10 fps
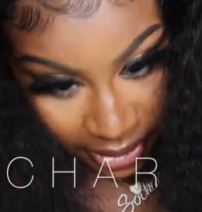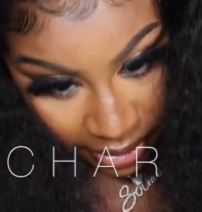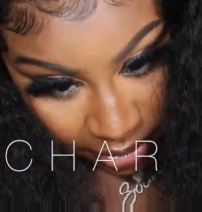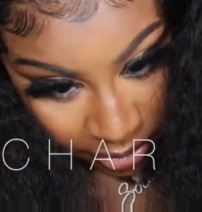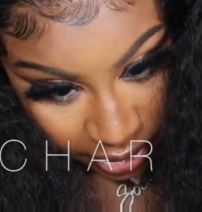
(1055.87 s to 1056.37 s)

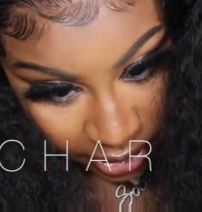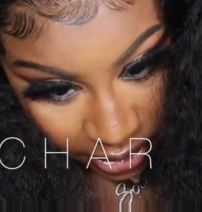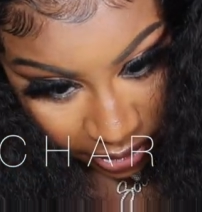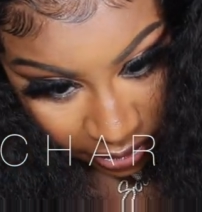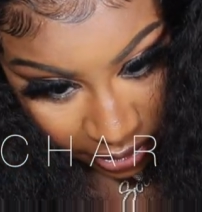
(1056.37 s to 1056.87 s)
And I'm
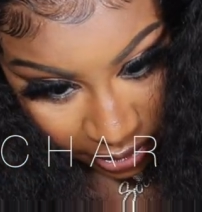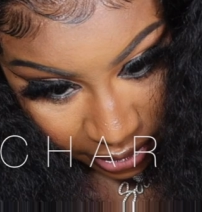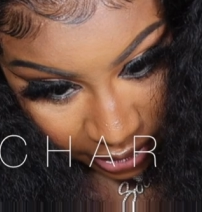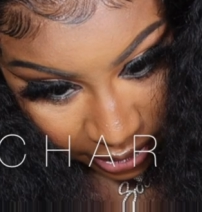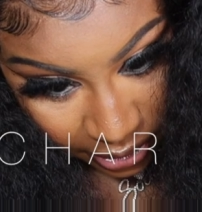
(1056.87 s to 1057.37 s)
just going to
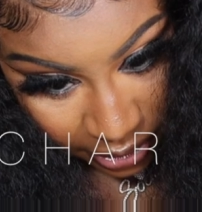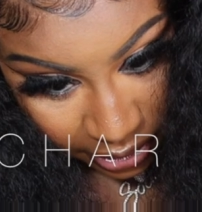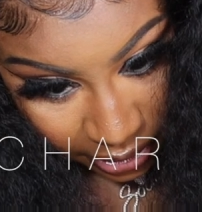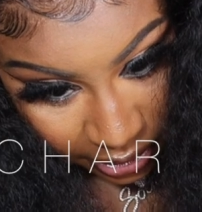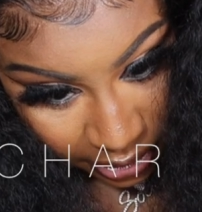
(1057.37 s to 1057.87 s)

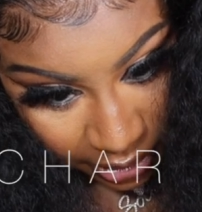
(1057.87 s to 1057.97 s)
just